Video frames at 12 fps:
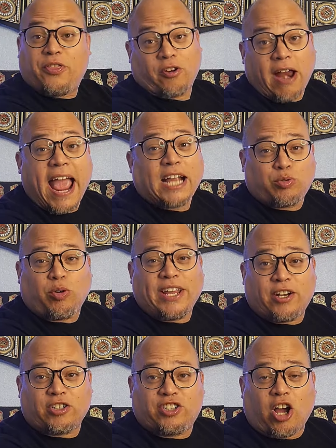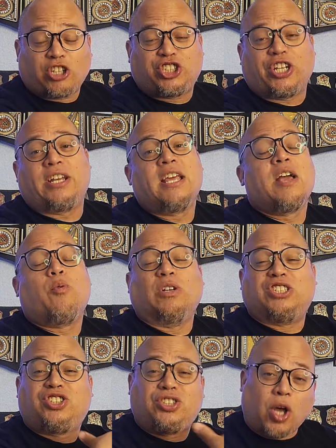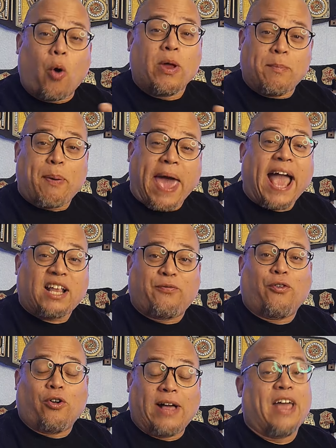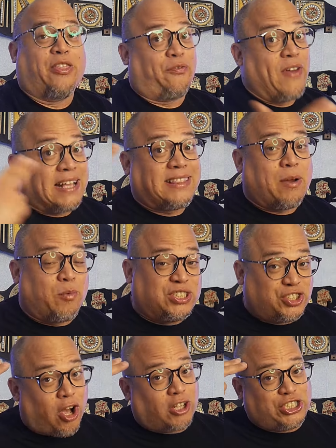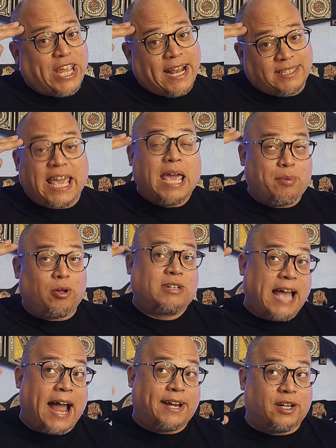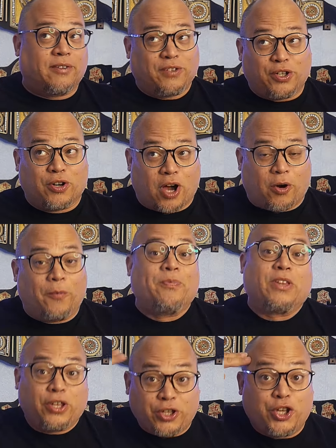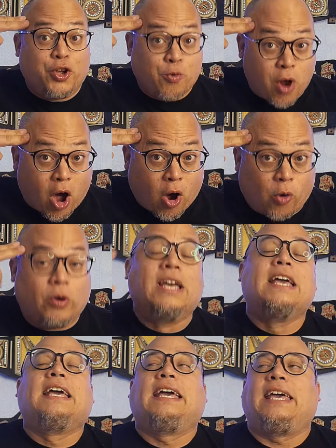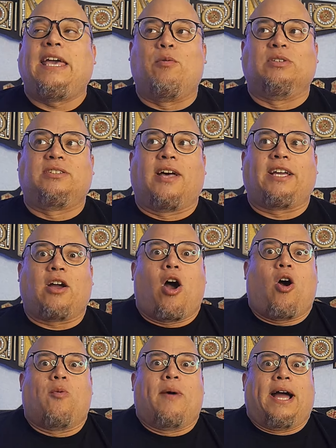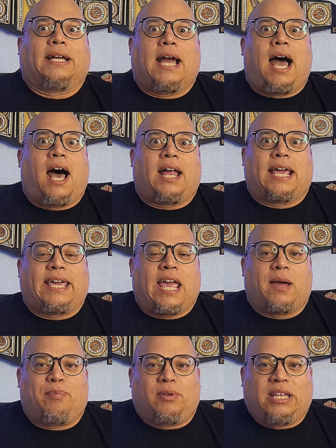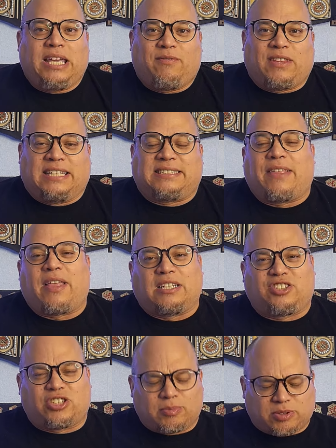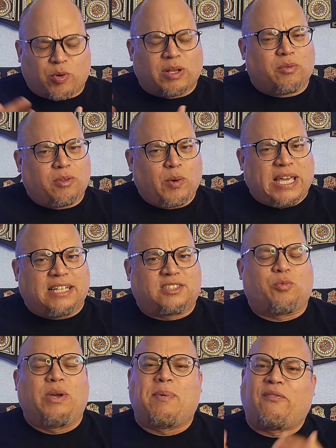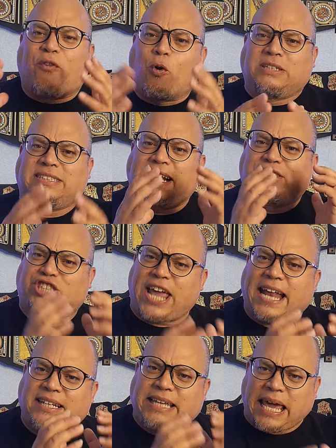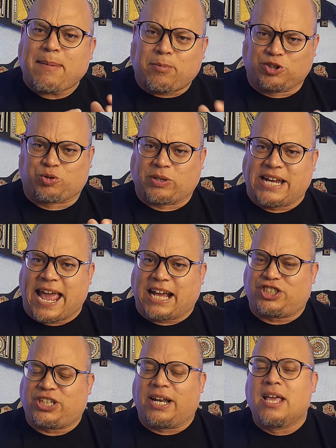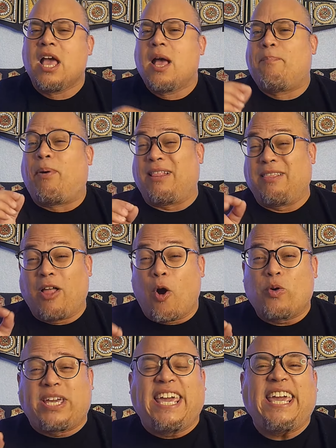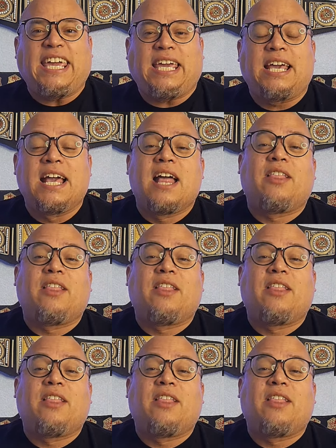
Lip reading: their actual introduction was so impactful, and the fact that we saw Chad Gable kind of, you know, it was like, oh my God, I can't believe this. And then subsequent weeks, we've been focusing on Chad Gable's reaction, but low-key,